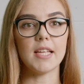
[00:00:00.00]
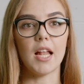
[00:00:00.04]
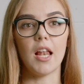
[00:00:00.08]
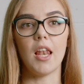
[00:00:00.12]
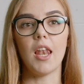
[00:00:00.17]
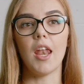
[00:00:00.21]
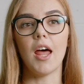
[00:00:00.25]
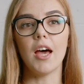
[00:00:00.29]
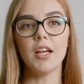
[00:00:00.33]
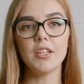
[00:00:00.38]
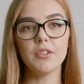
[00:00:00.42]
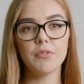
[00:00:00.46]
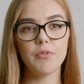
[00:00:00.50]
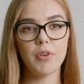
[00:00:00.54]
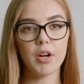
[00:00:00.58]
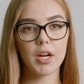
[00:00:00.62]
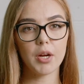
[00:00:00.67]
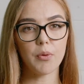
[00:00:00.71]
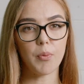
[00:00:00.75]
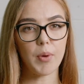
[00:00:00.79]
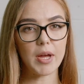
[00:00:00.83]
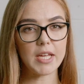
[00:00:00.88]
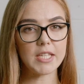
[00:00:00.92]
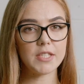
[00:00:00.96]
a lot of
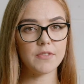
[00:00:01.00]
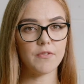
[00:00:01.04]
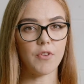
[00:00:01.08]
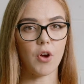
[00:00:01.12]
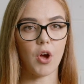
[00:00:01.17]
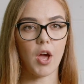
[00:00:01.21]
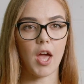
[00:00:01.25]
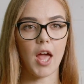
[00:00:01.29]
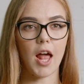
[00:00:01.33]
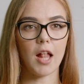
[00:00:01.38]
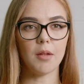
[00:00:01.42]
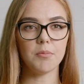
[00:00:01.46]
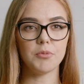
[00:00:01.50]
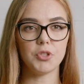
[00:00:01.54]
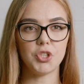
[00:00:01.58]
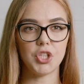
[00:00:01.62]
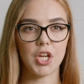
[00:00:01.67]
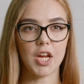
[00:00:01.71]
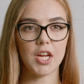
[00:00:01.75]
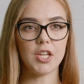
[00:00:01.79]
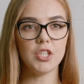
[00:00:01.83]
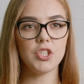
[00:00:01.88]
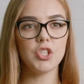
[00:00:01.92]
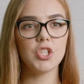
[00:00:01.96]
requests for help
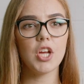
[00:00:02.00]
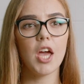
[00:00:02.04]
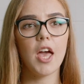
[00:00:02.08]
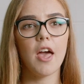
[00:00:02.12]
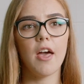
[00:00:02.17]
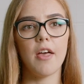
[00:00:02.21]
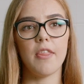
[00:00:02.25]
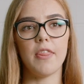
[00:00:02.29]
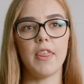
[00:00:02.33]
change